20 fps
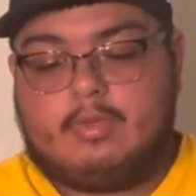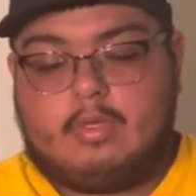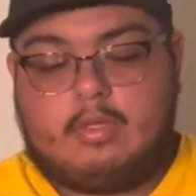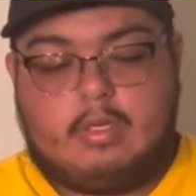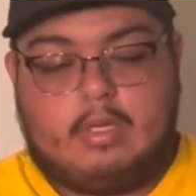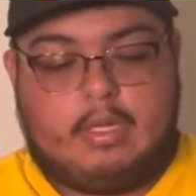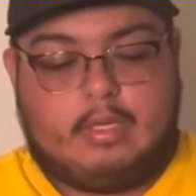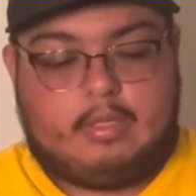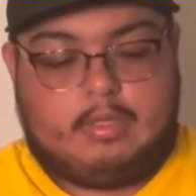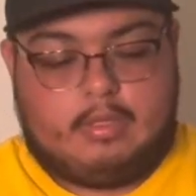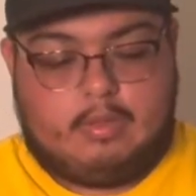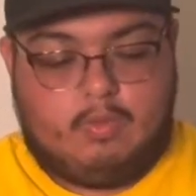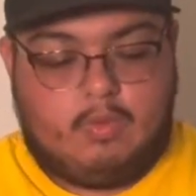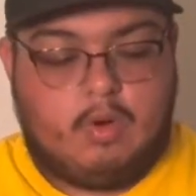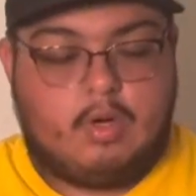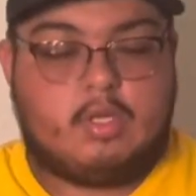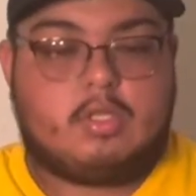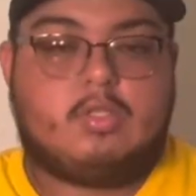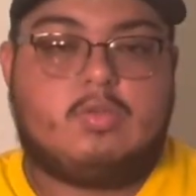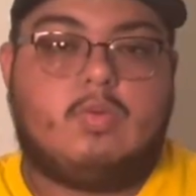It
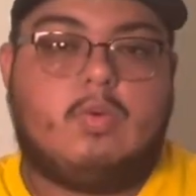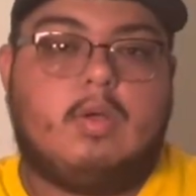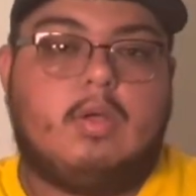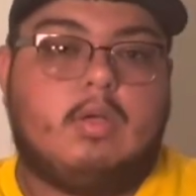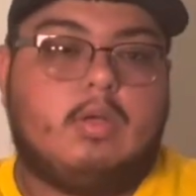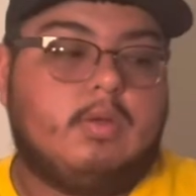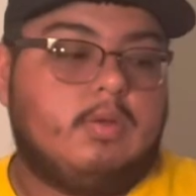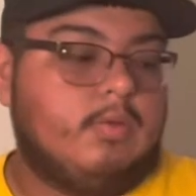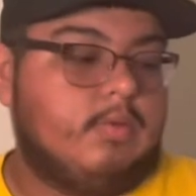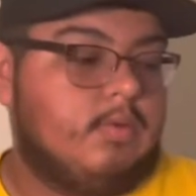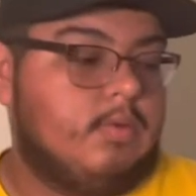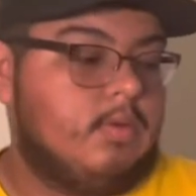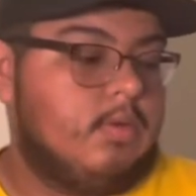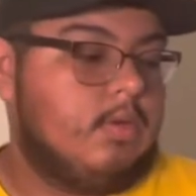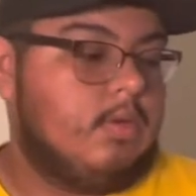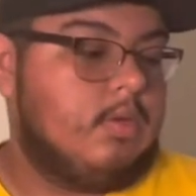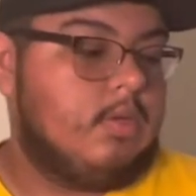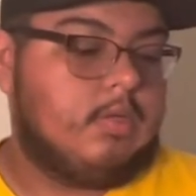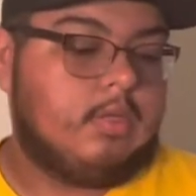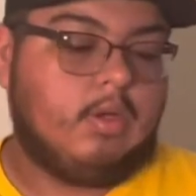works well.
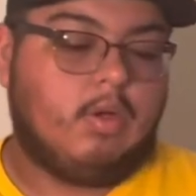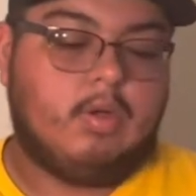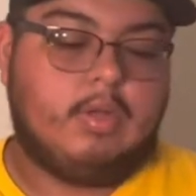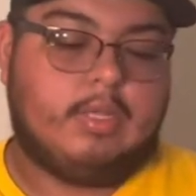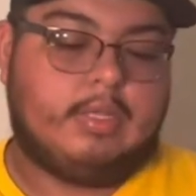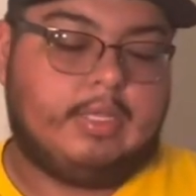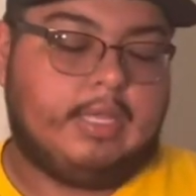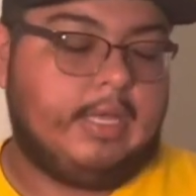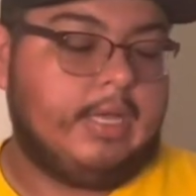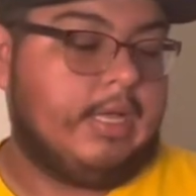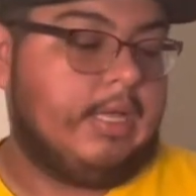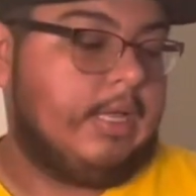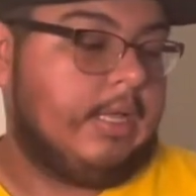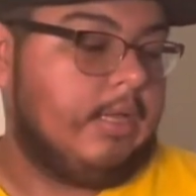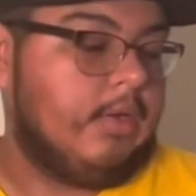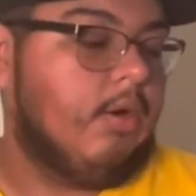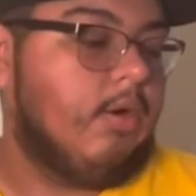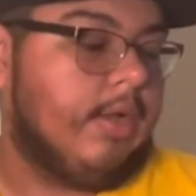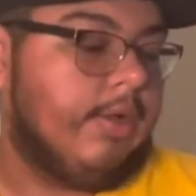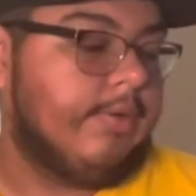The only thing I
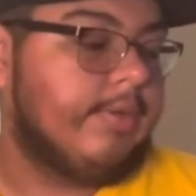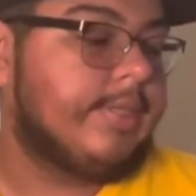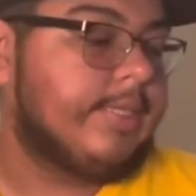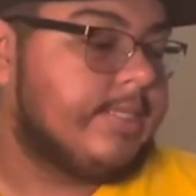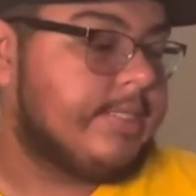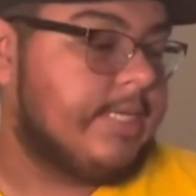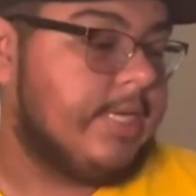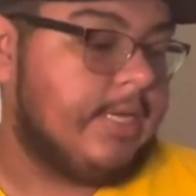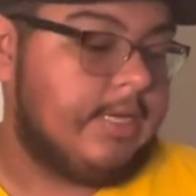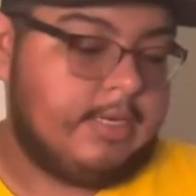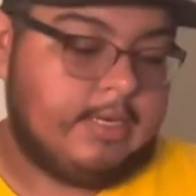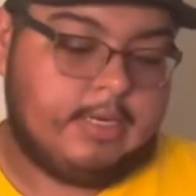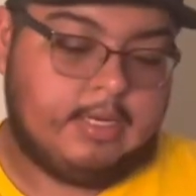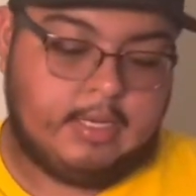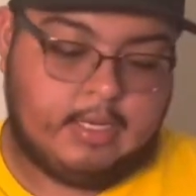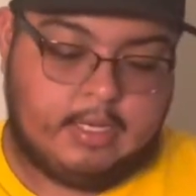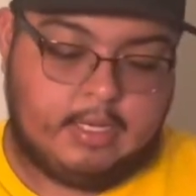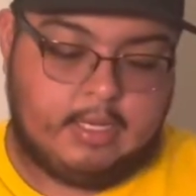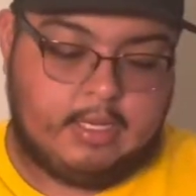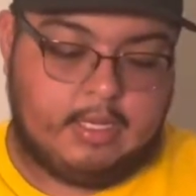don't give it the 10,
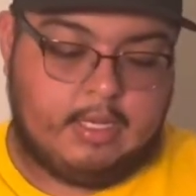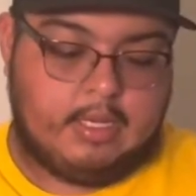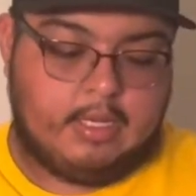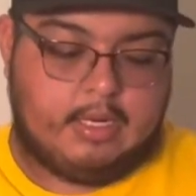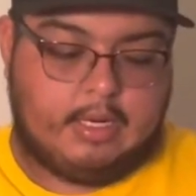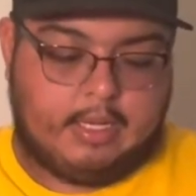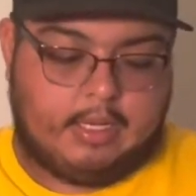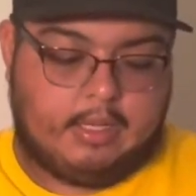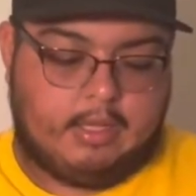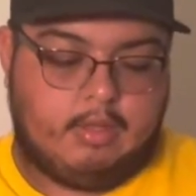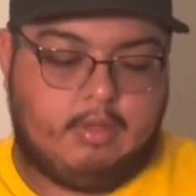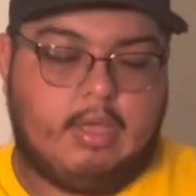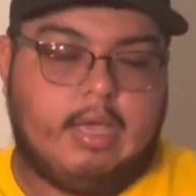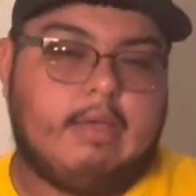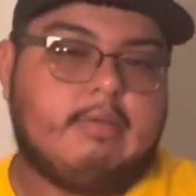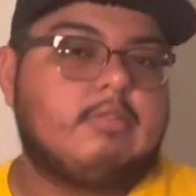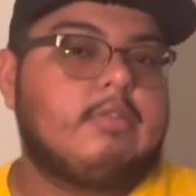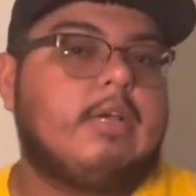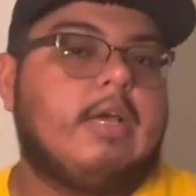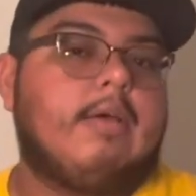like you
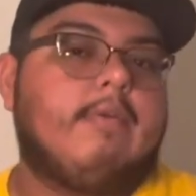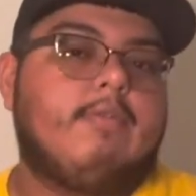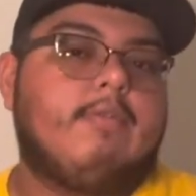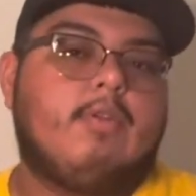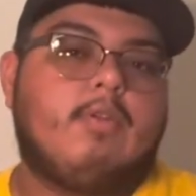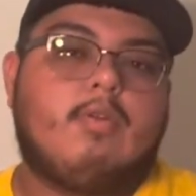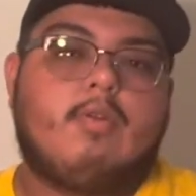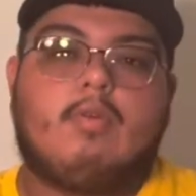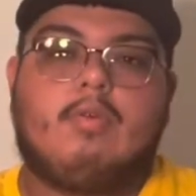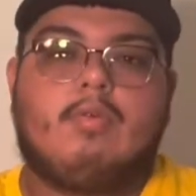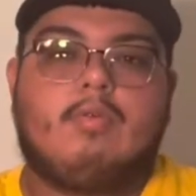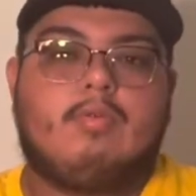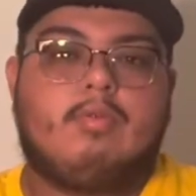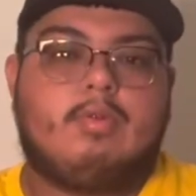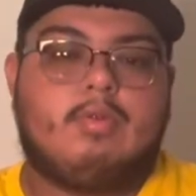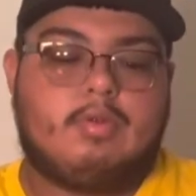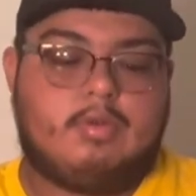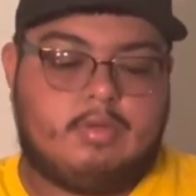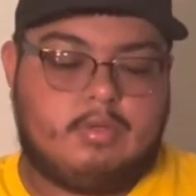have to have your own